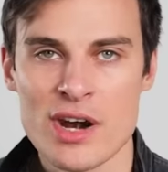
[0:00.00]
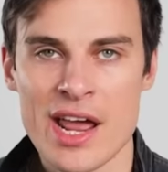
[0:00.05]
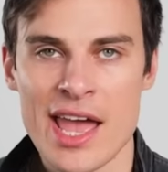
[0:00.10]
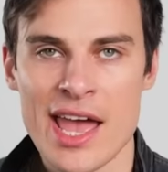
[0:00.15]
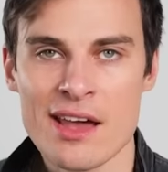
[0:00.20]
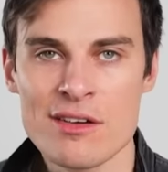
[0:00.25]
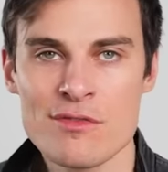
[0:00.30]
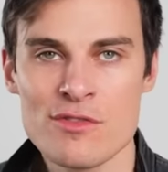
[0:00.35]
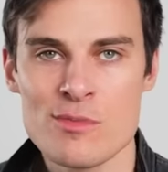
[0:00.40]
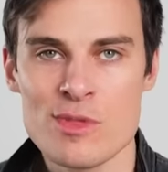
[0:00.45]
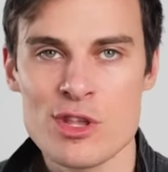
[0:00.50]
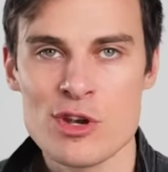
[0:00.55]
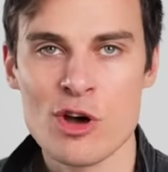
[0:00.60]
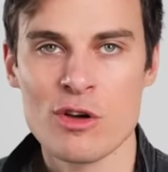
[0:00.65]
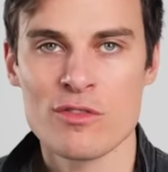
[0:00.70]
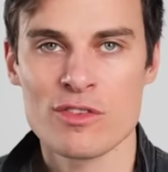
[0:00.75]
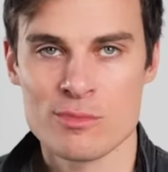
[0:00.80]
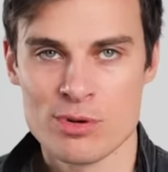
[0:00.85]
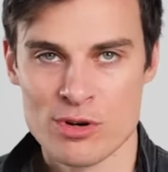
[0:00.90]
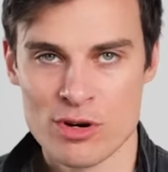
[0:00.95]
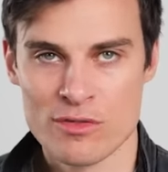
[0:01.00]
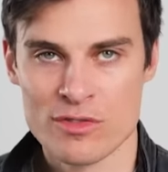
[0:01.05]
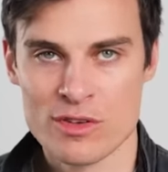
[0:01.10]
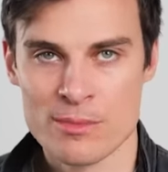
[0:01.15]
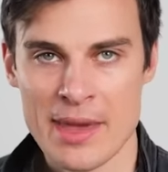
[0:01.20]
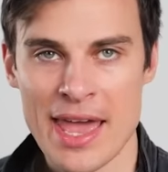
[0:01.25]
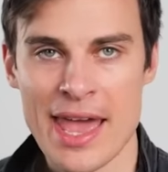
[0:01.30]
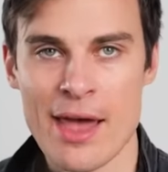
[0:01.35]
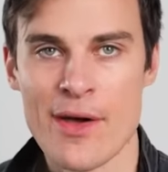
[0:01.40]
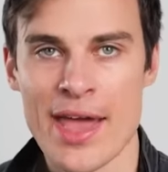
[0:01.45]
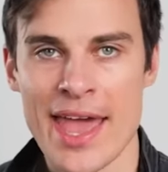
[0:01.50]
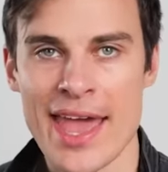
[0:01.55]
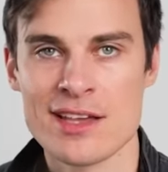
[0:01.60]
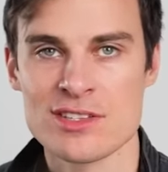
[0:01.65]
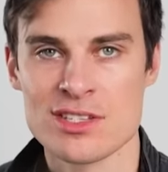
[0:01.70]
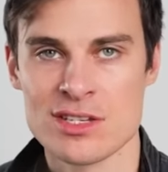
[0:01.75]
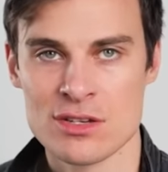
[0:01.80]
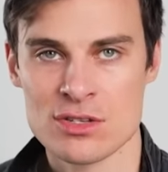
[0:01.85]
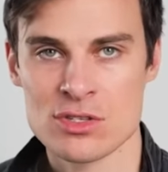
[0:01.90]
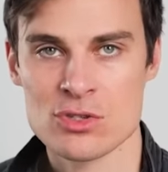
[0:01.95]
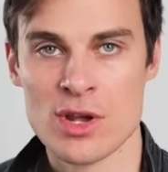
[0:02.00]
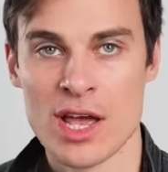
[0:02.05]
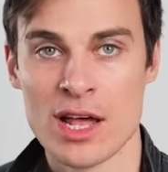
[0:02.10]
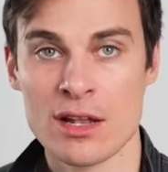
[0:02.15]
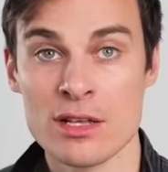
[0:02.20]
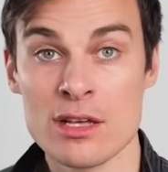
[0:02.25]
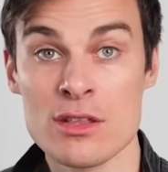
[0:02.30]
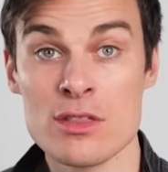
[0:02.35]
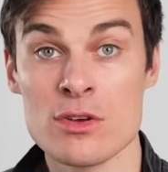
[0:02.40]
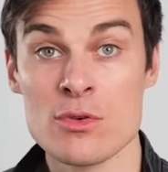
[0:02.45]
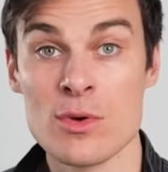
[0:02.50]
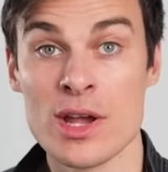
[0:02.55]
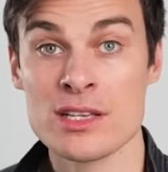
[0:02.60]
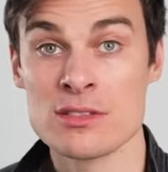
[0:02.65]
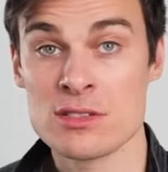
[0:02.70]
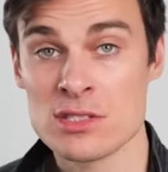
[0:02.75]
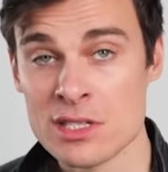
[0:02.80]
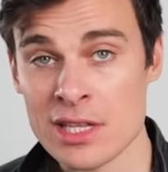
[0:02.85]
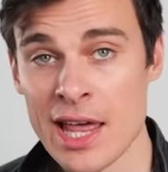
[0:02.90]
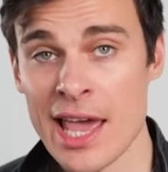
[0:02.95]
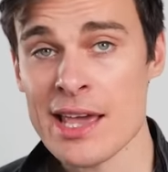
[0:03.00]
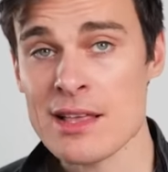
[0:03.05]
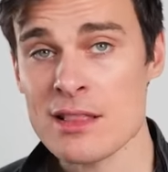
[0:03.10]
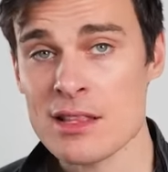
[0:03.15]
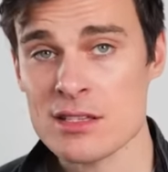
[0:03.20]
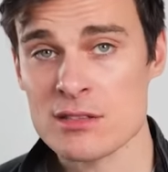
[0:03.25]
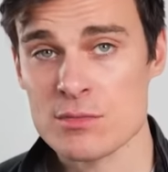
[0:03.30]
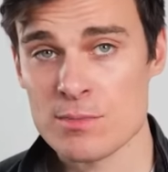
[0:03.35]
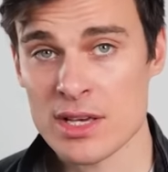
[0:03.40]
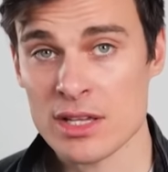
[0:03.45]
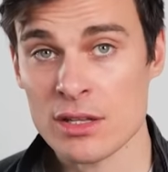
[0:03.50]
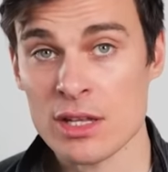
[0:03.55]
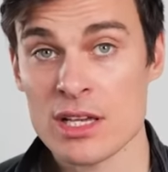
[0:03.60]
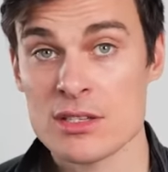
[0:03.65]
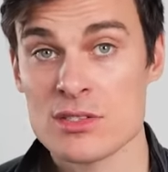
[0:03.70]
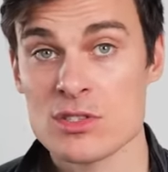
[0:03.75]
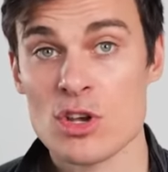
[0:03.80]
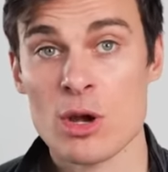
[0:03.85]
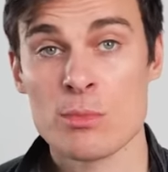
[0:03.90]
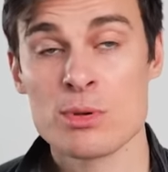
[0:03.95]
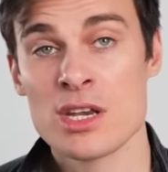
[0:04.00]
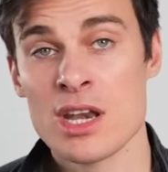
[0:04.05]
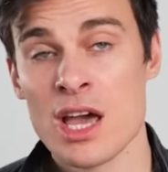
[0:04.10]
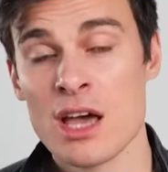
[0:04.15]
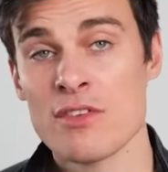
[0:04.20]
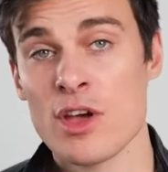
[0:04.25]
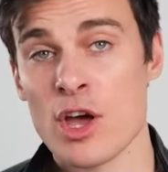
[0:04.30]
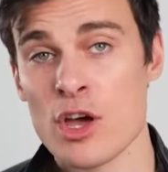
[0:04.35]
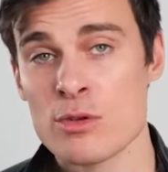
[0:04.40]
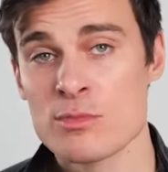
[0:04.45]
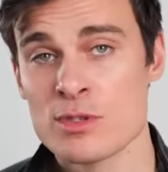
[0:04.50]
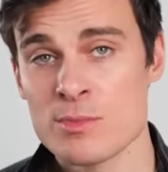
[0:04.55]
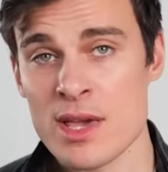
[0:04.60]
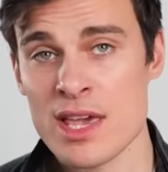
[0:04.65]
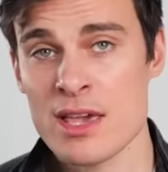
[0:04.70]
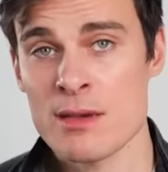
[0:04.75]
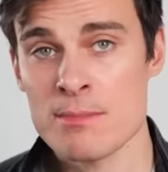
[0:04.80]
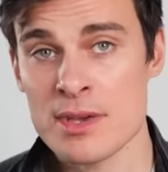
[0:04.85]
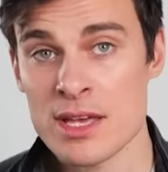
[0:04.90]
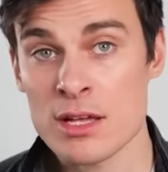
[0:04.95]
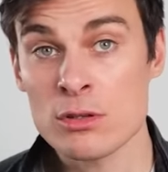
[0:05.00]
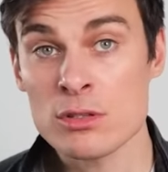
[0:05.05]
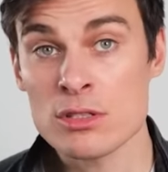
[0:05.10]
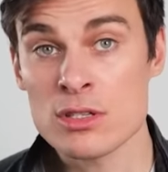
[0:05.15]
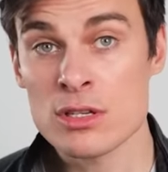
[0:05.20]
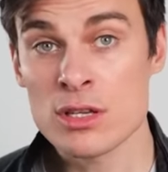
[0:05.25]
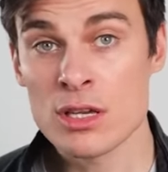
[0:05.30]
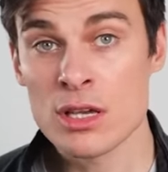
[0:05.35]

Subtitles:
Proud from the not-for-profit Power Housing Australia, the Greens delaying this bill has stopped enough homes being built